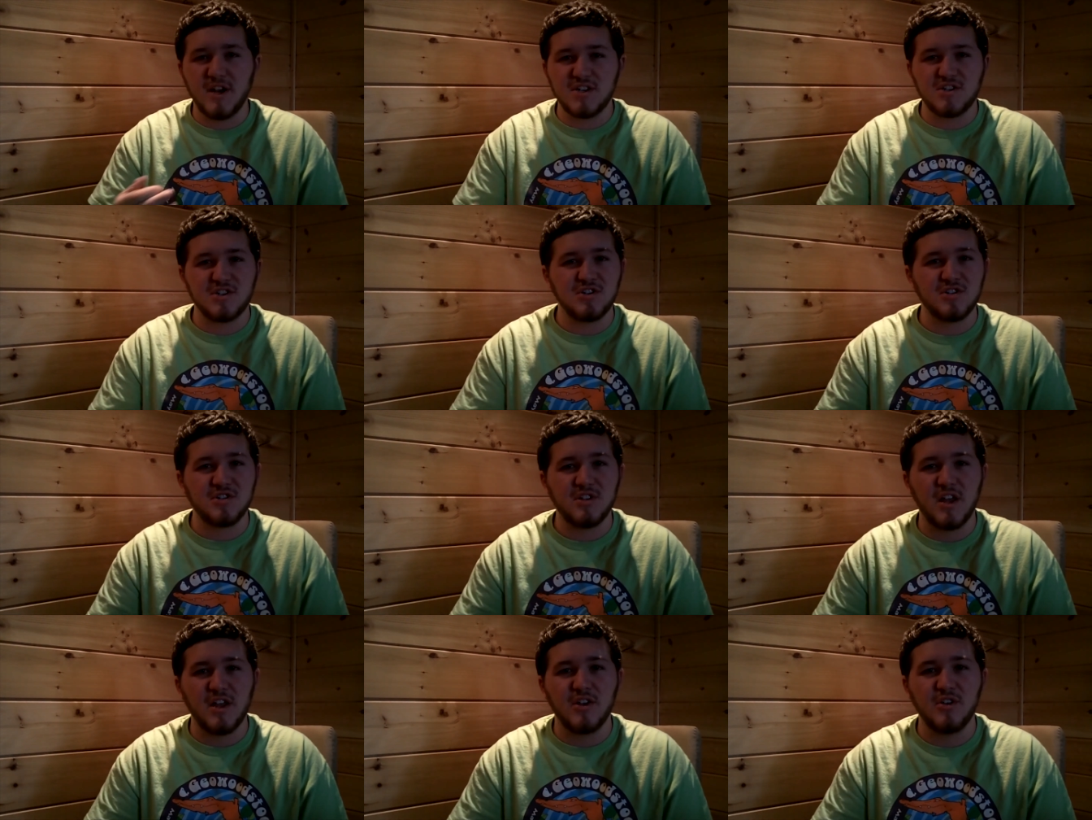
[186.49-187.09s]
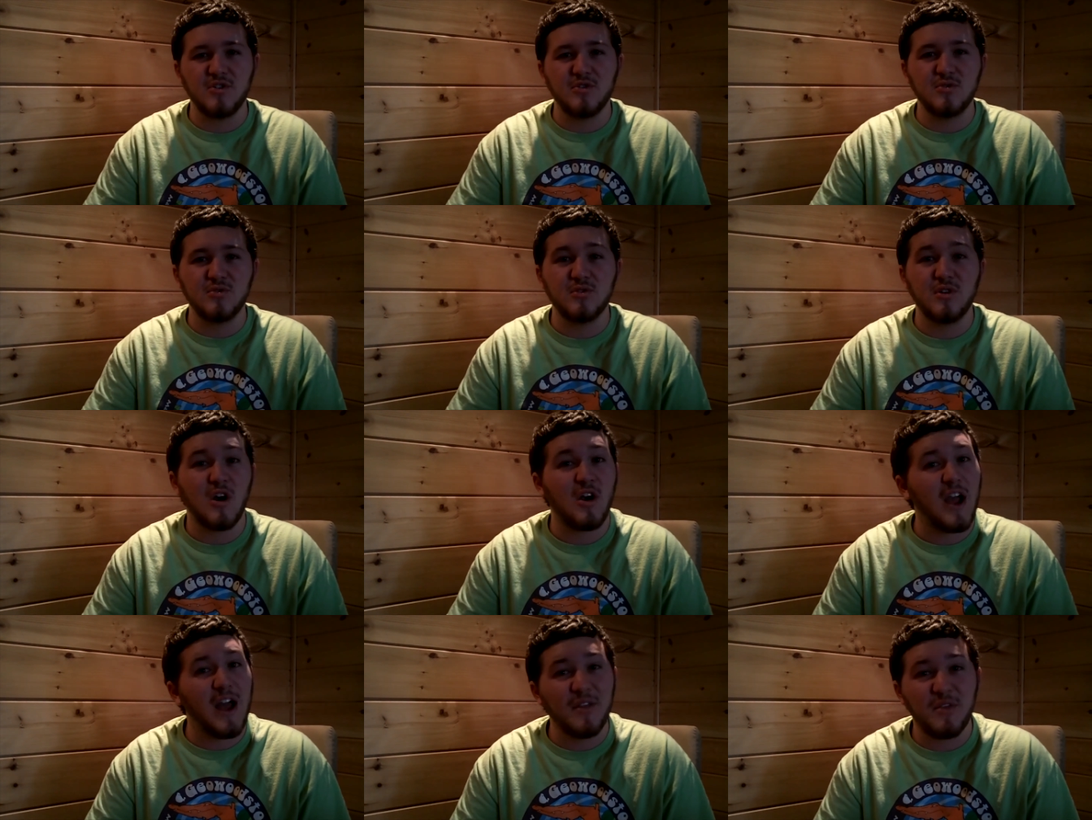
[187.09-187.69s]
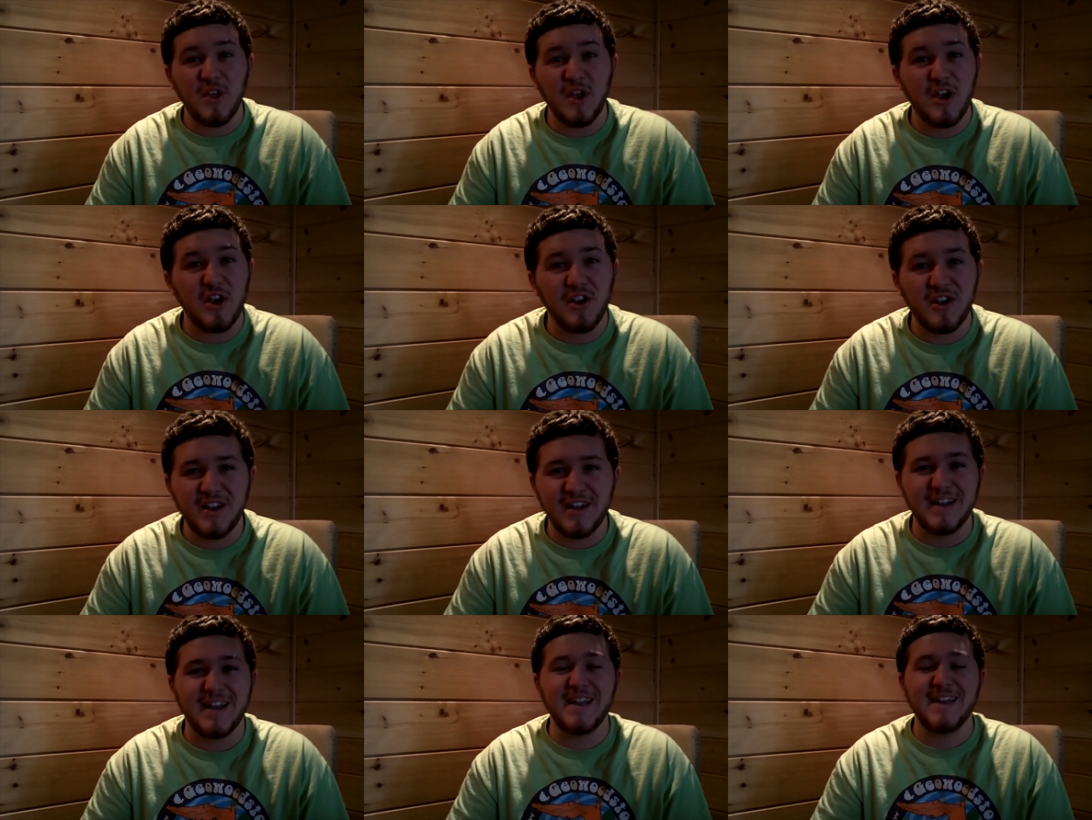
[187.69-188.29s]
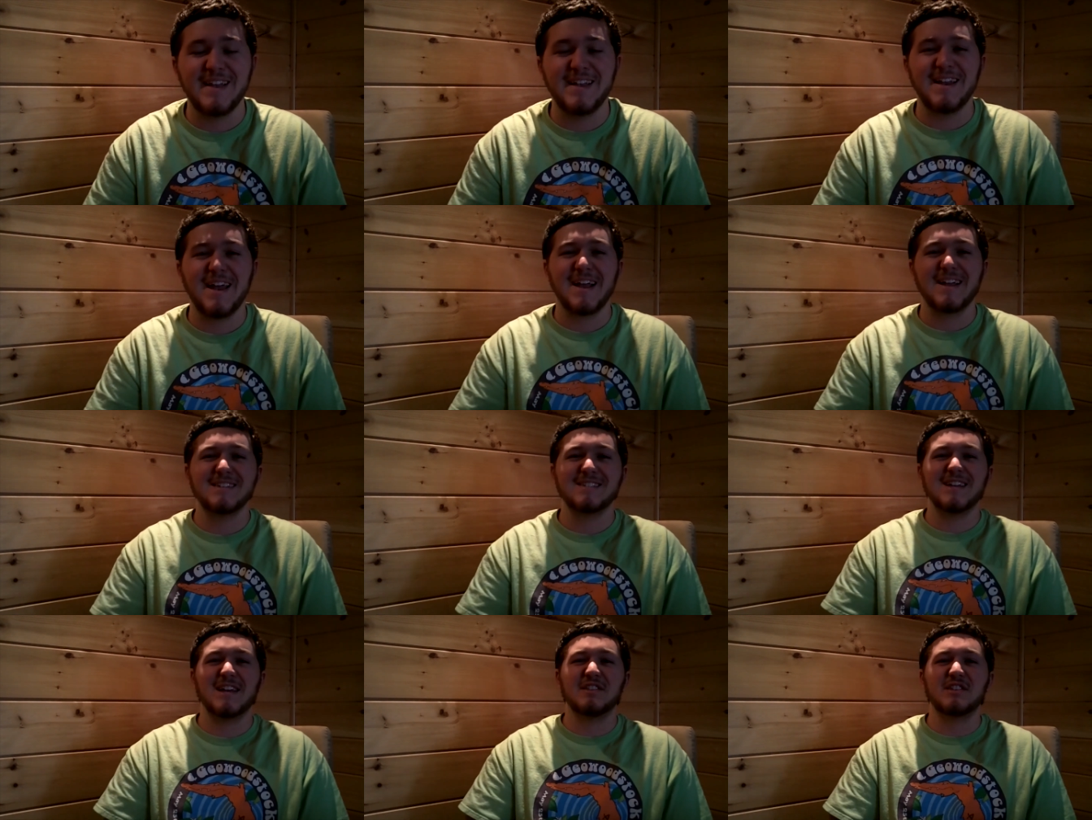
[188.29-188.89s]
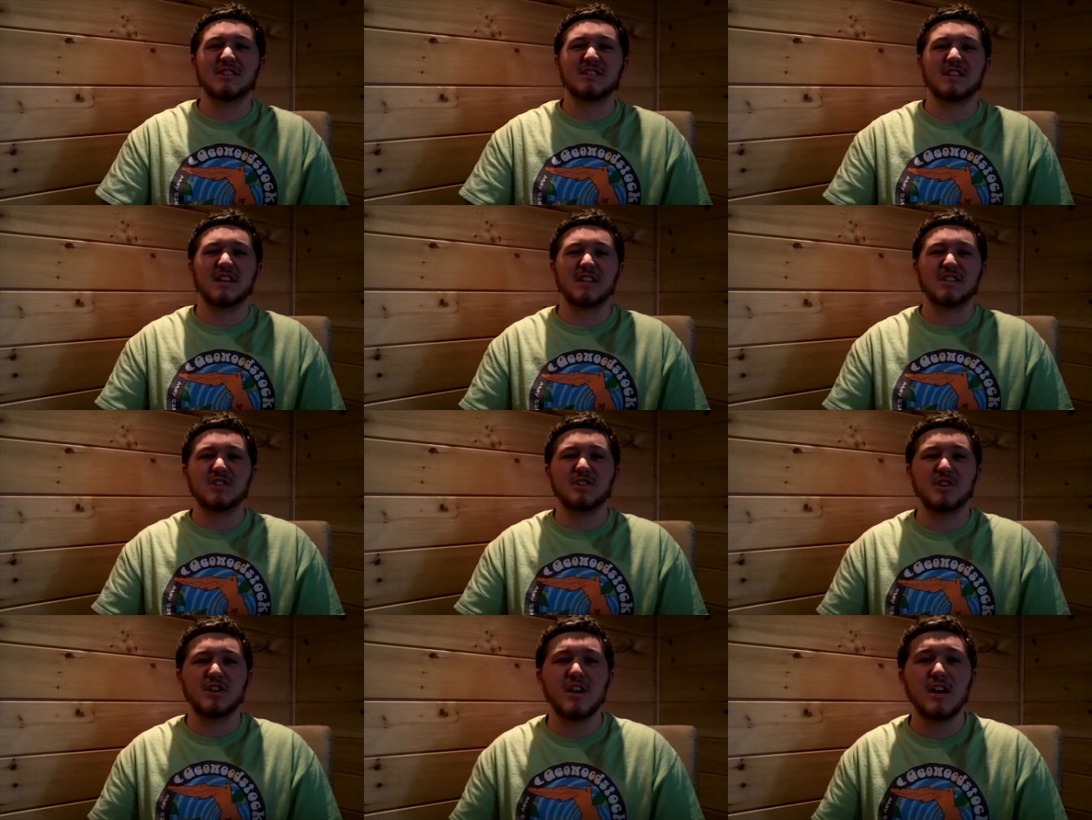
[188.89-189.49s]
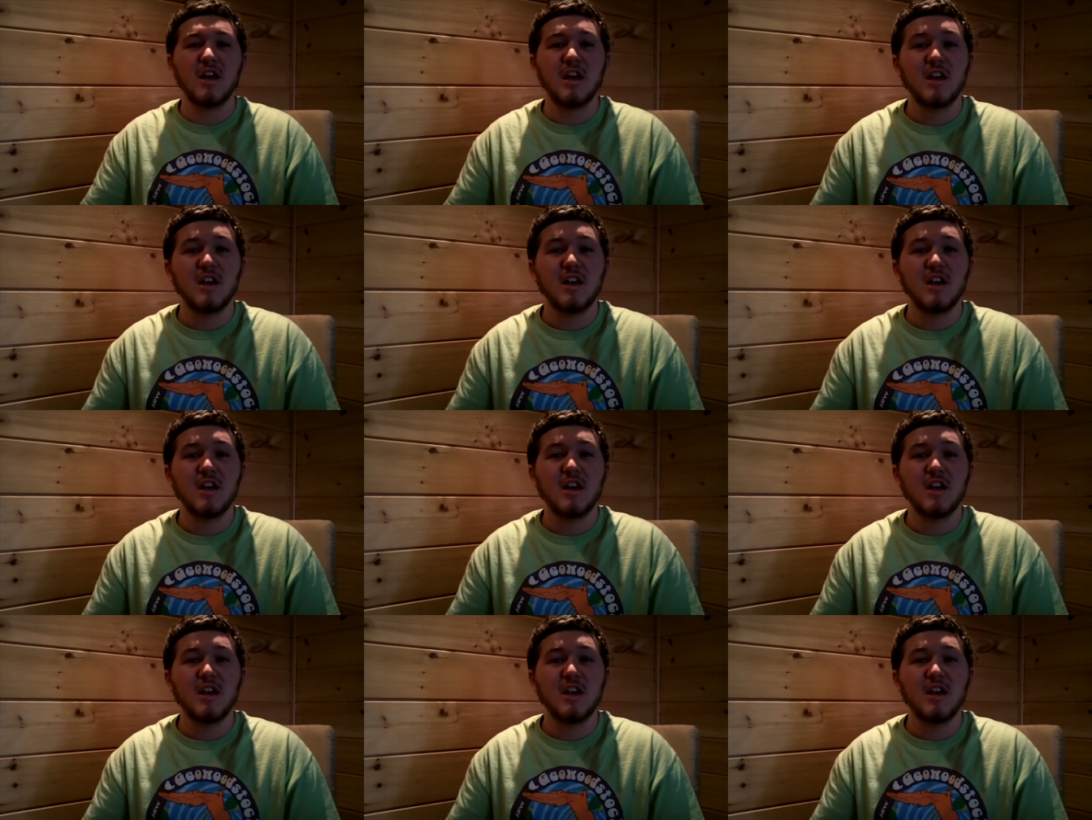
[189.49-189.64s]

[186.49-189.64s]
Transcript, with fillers: sure that you are out there and I can send this thing to you.